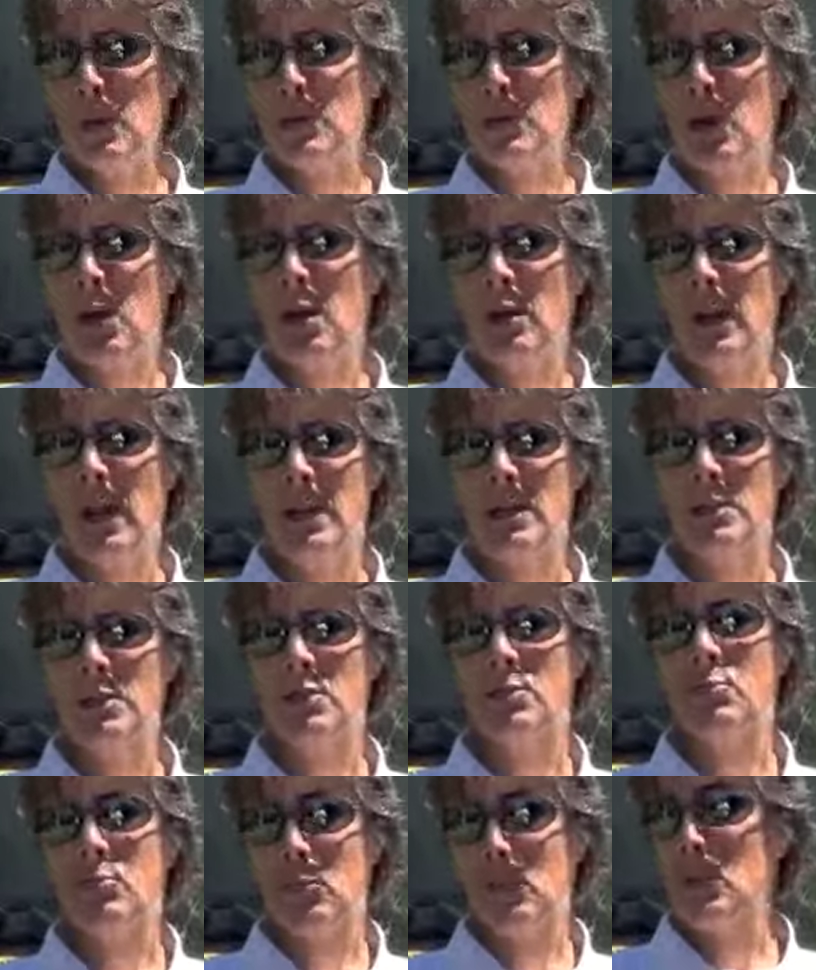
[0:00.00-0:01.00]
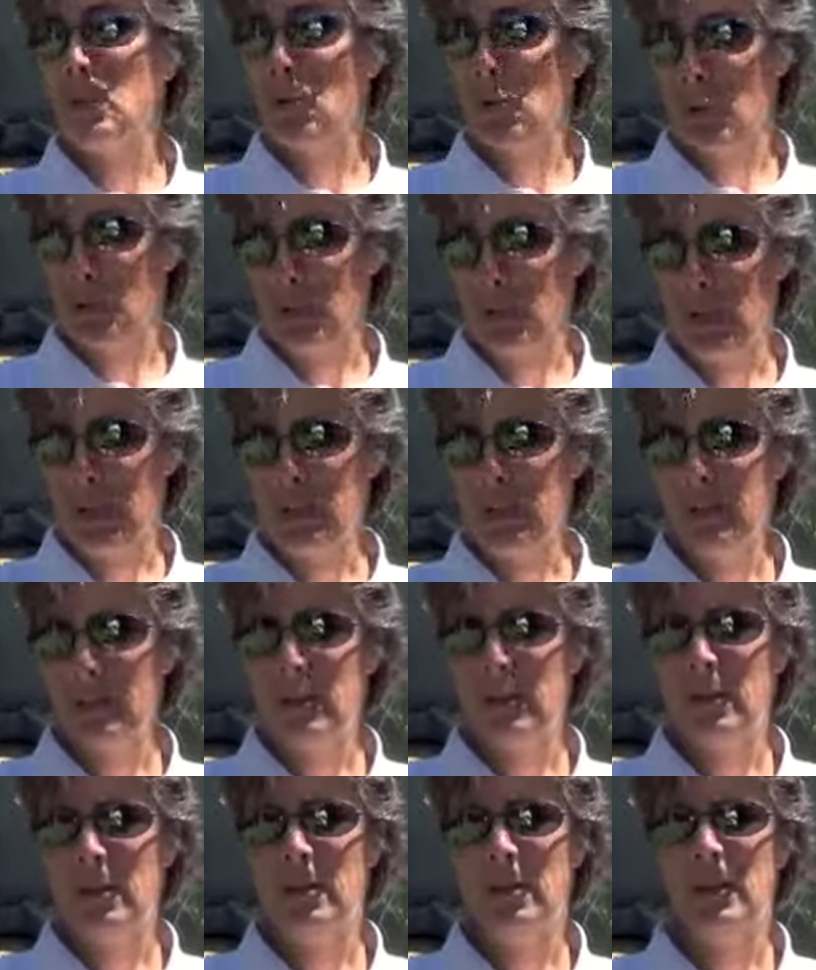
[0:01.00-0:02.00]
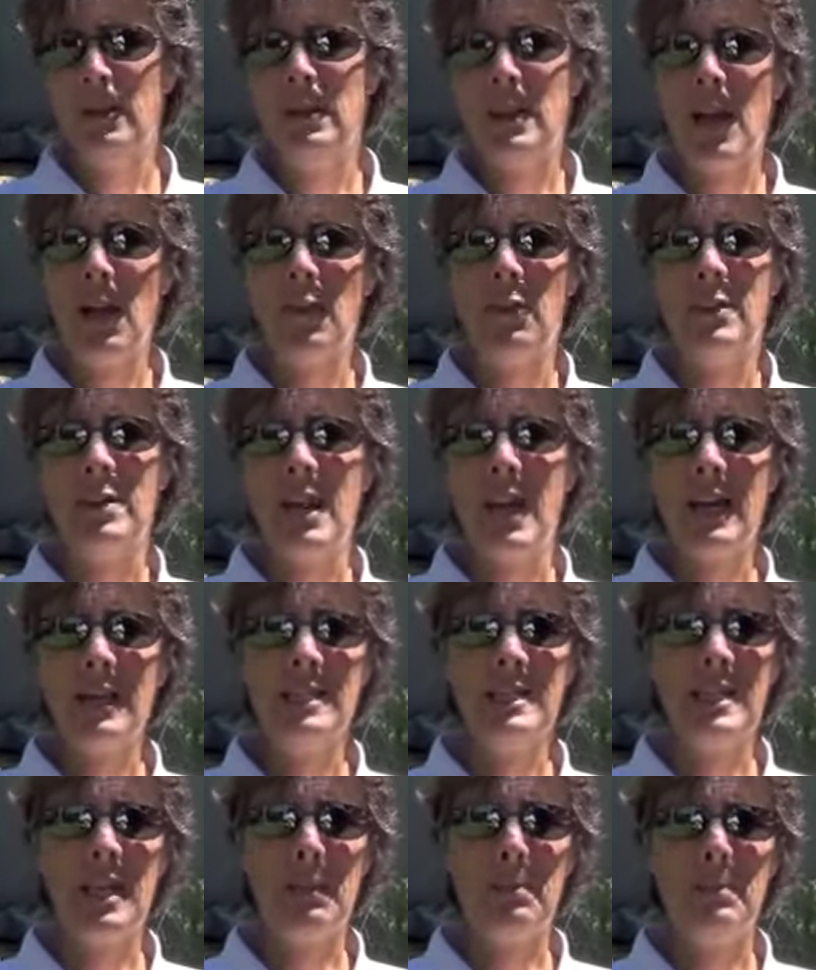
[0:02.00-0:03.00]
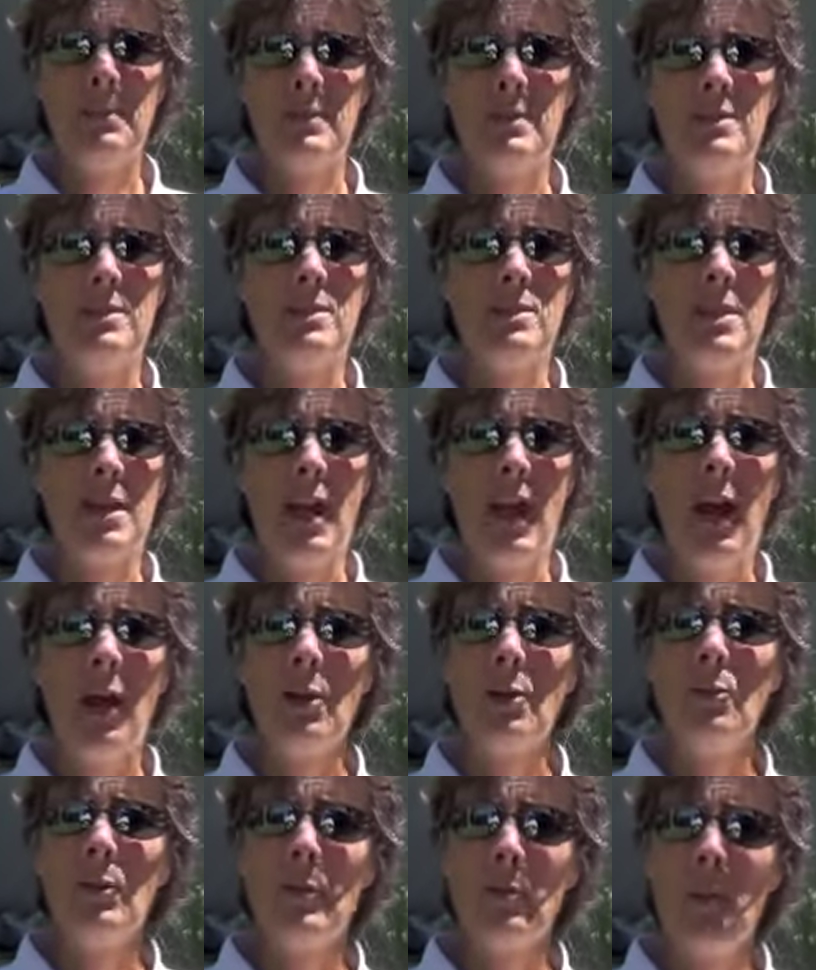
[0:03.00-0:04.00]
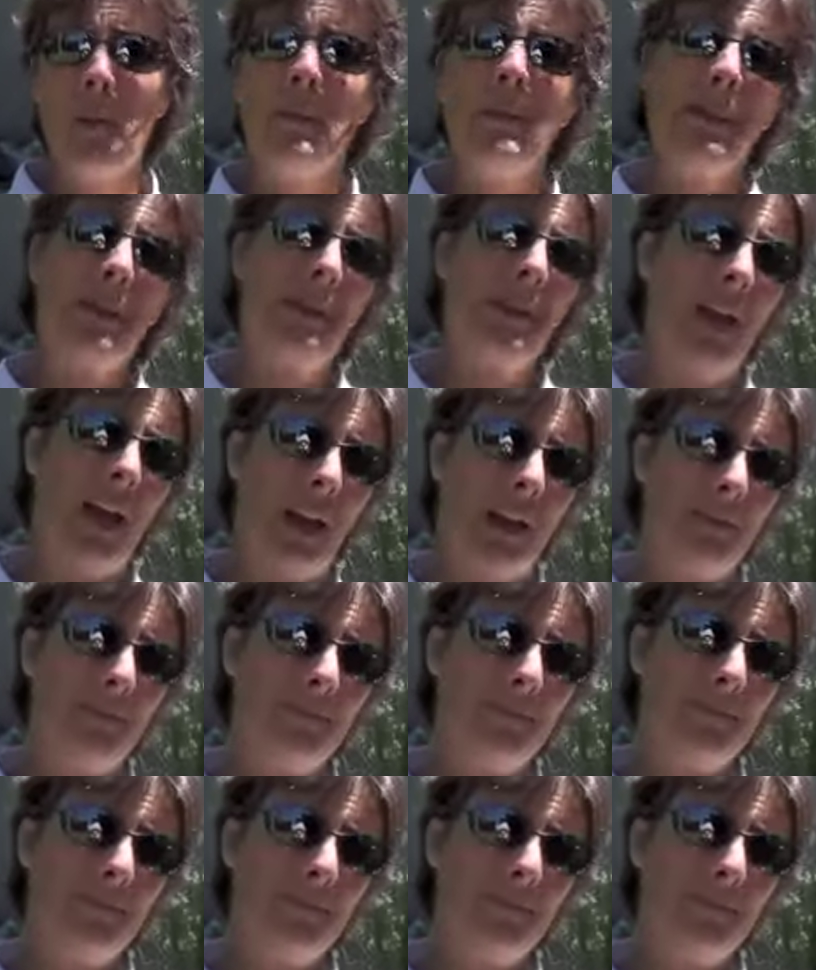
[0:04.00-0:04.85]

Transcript: a dog has resourcing, now the next step is how do we remedy that?